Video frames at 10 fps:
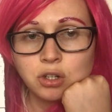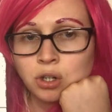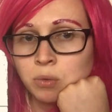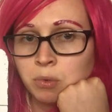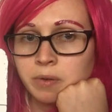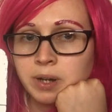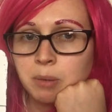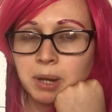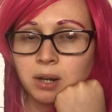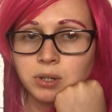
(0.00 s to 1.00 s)
Don't worry
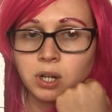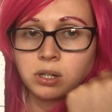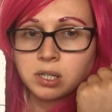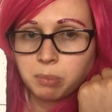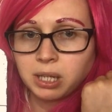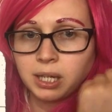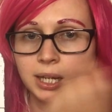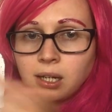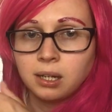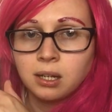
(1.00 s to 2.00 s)
about your spelling.